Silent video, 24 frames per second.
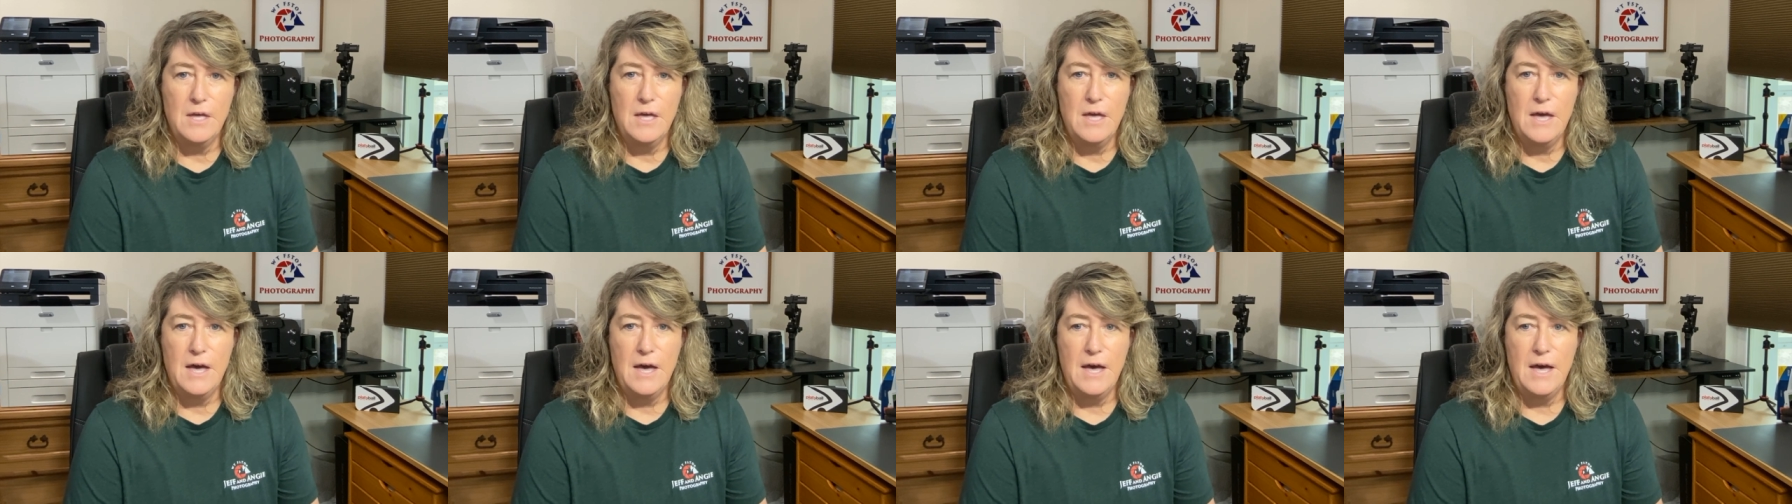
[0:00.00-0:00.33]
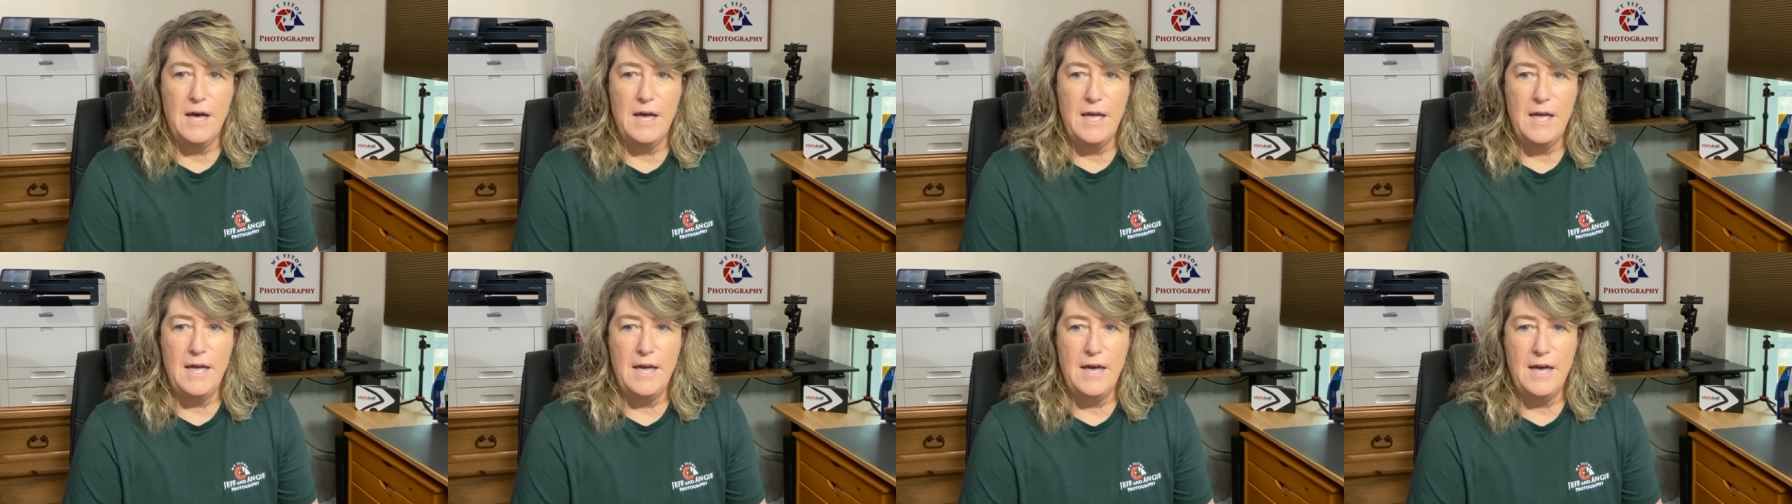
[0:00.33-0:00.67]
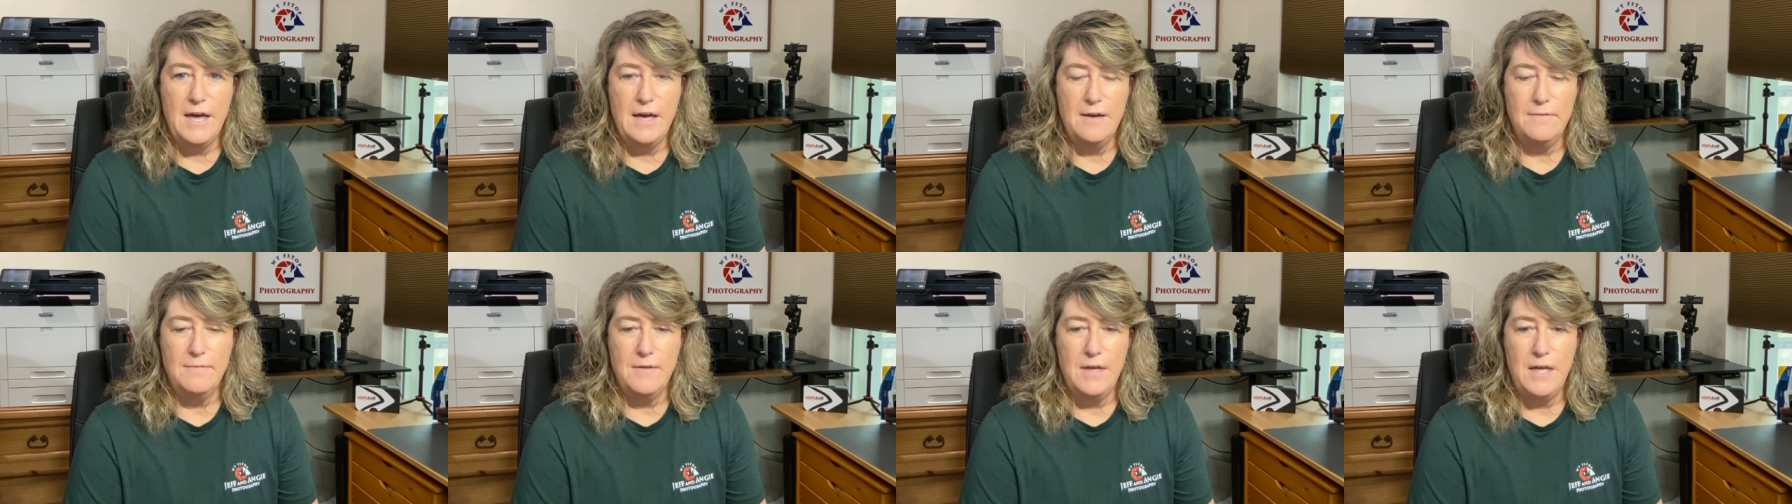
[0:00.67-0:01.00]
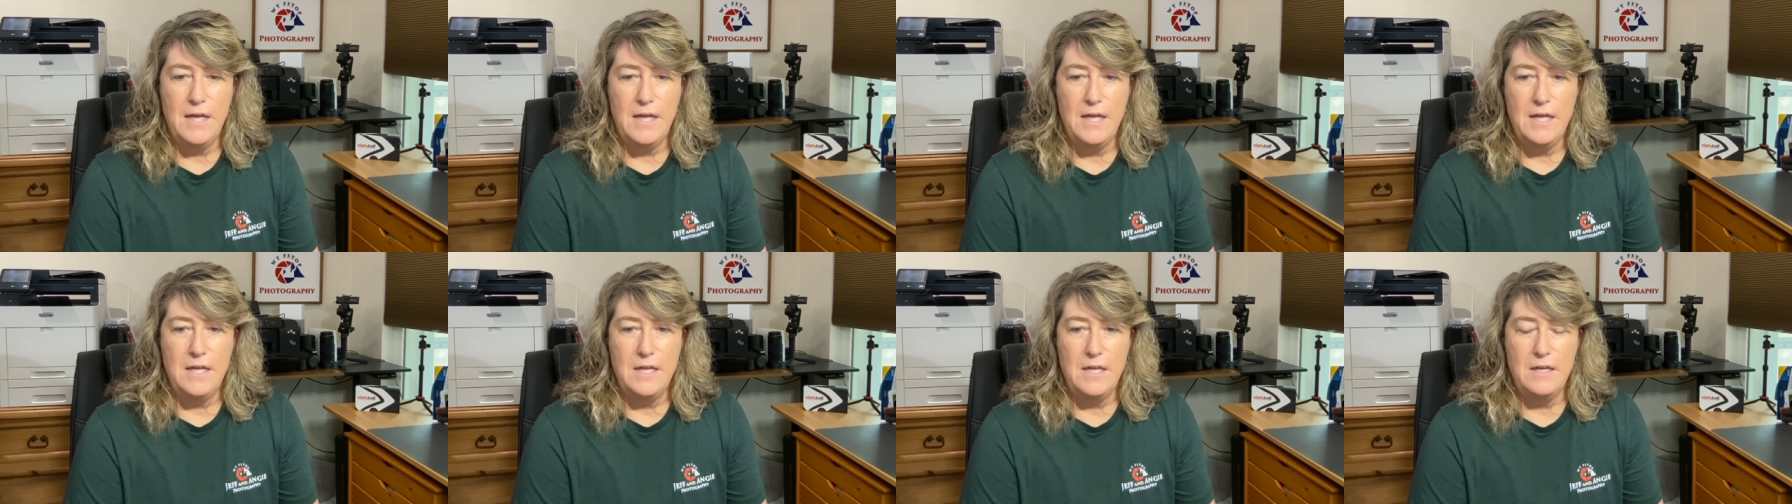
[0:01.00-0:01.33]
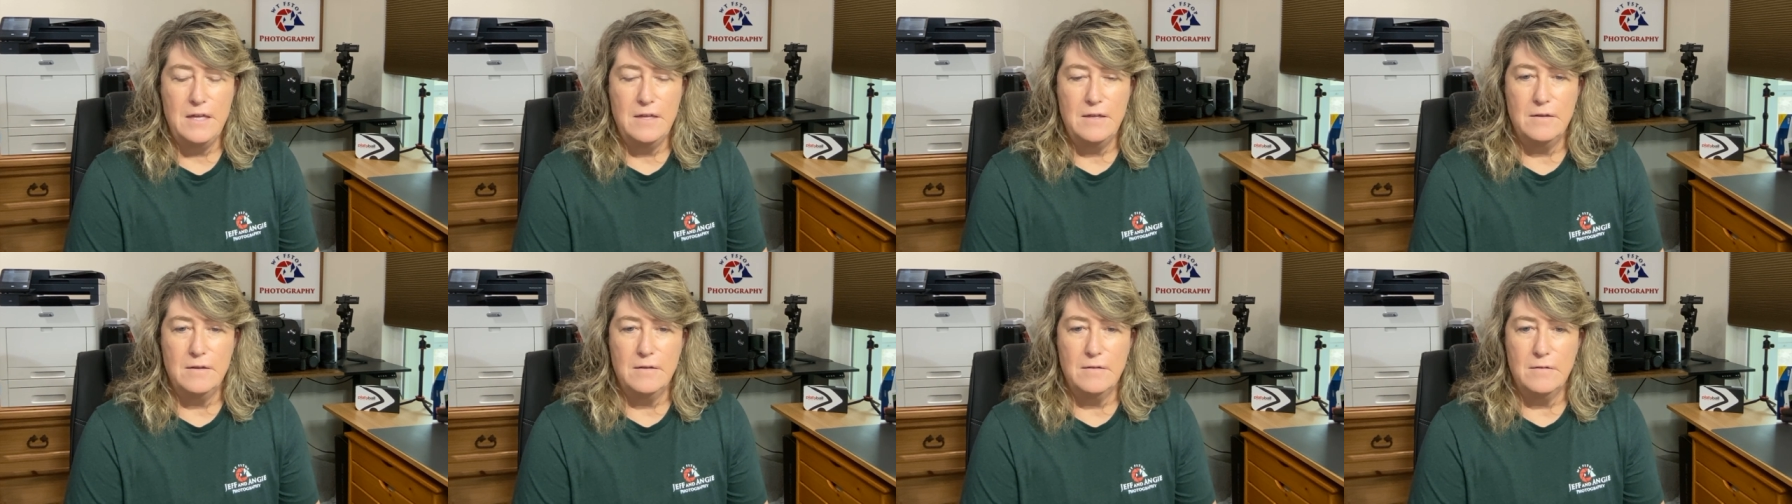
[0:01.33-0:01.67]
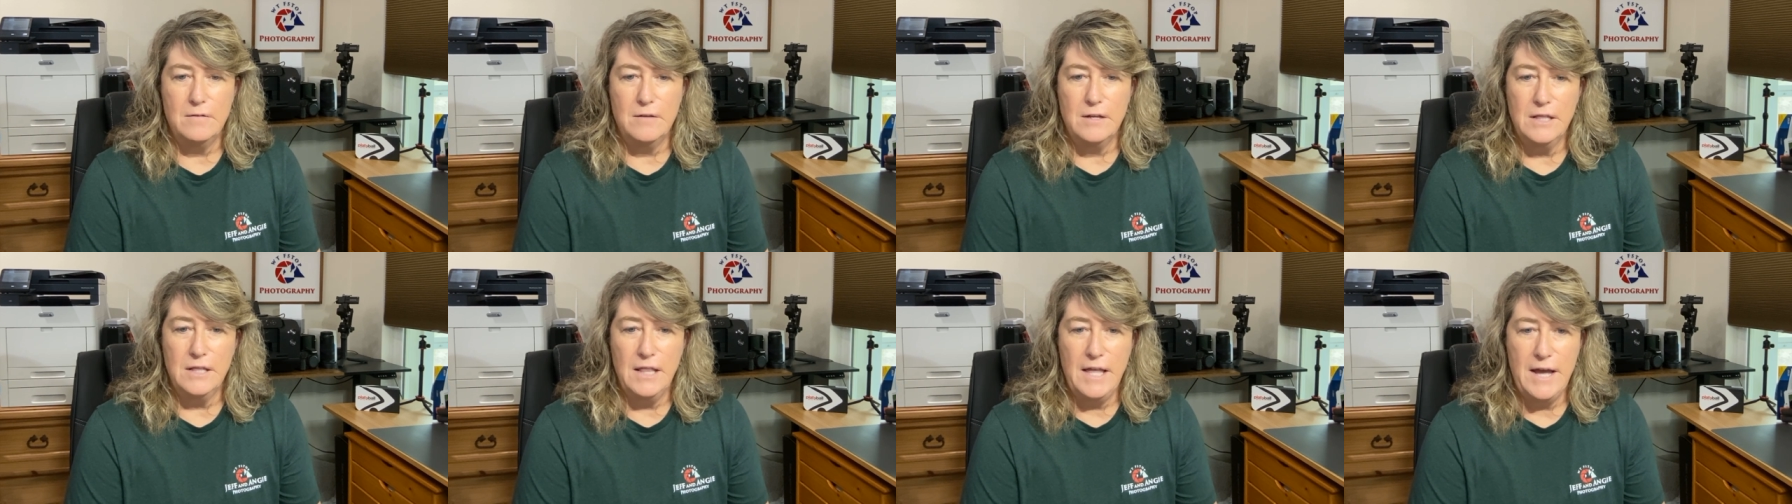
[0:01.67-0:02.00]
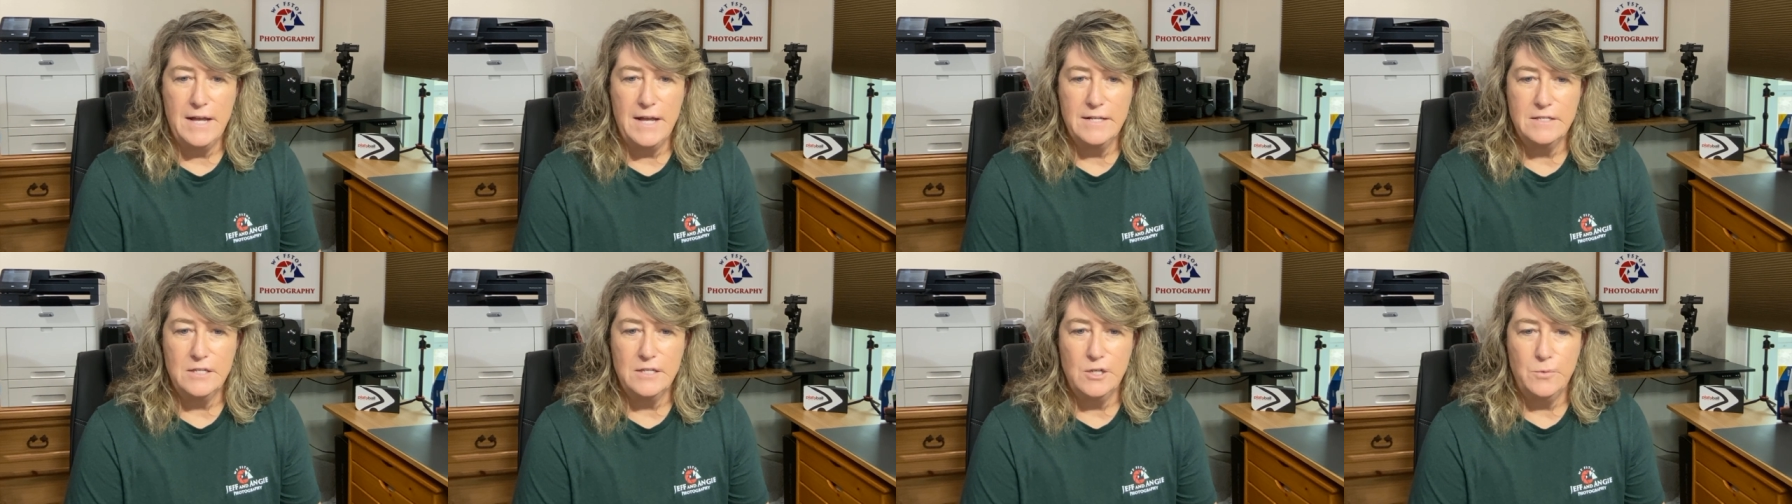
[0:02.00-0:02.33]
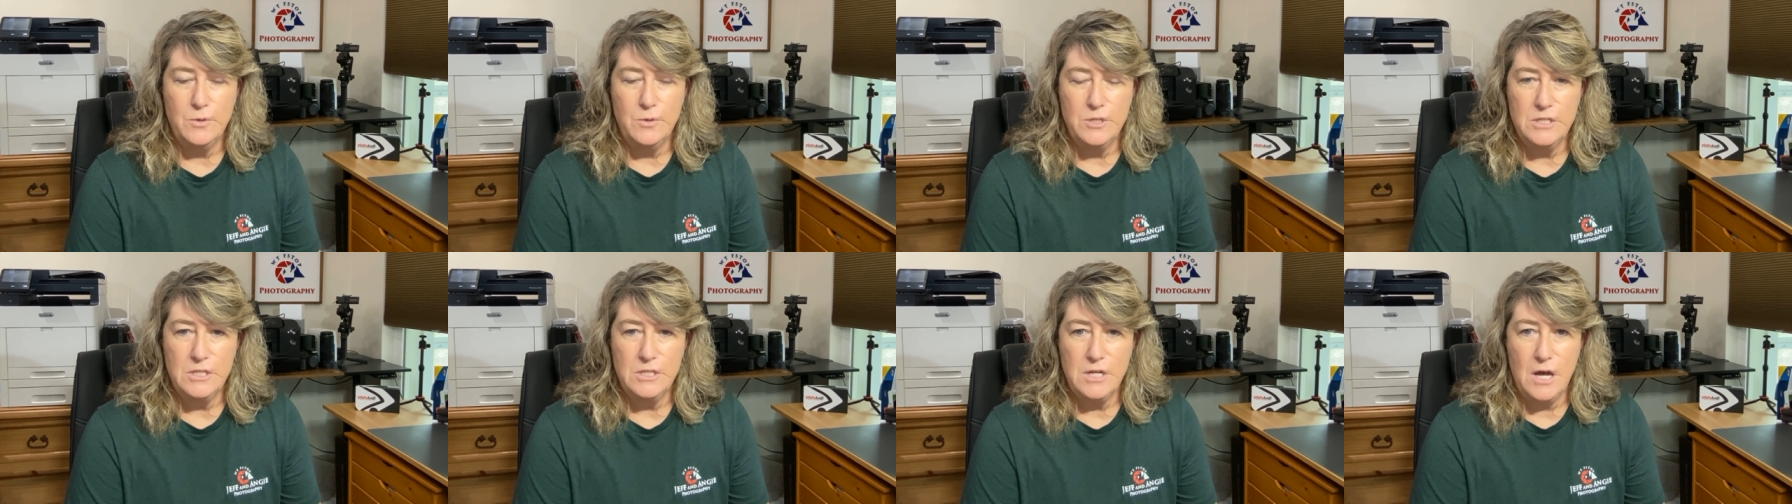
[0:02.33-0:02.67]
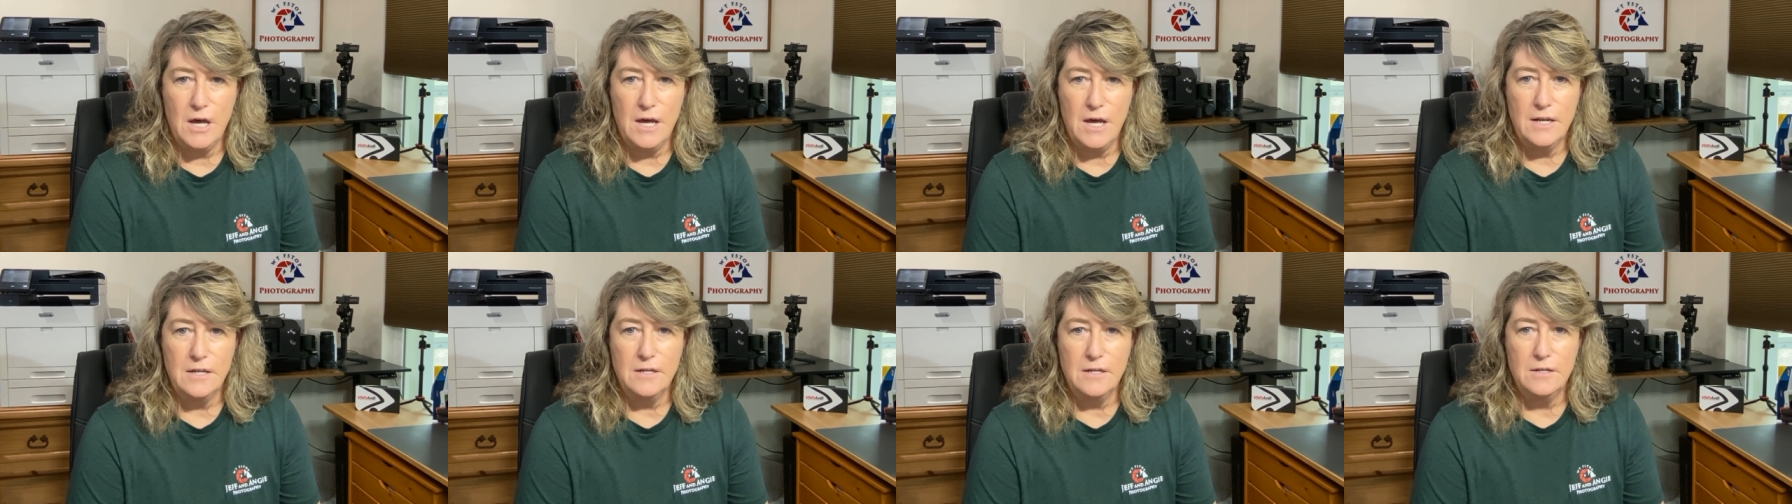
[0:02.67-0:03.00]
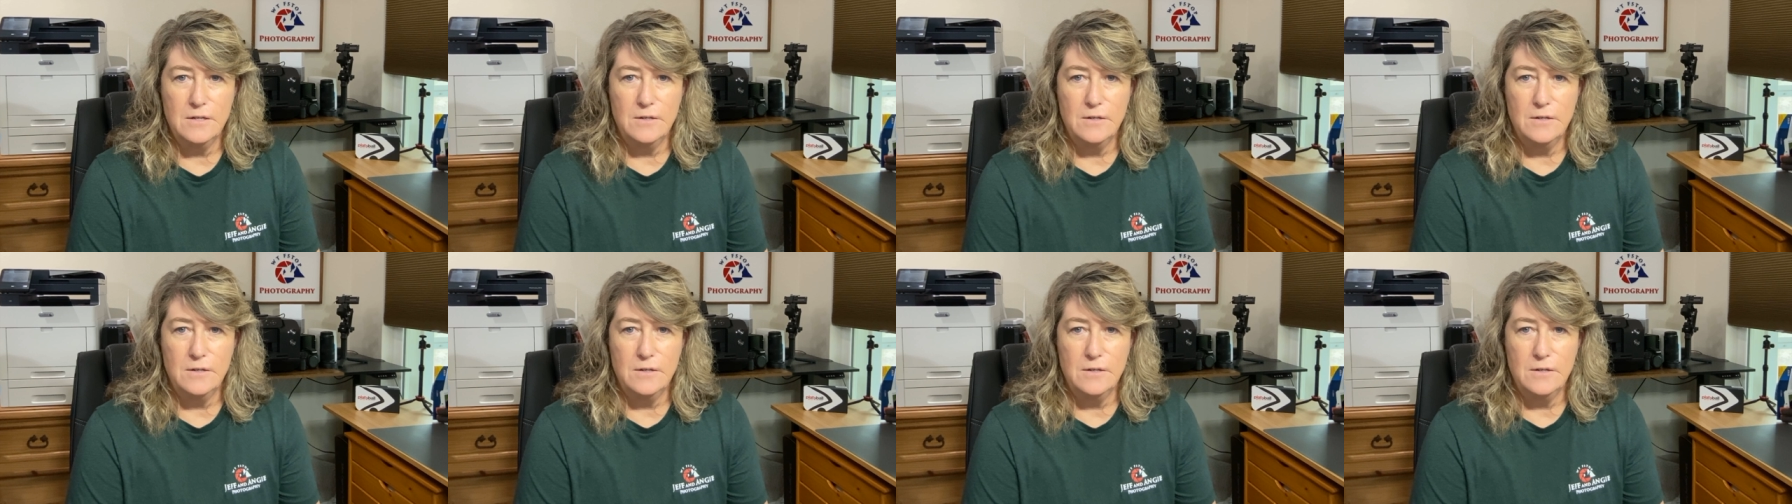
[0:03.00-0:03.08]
I have a class that was taught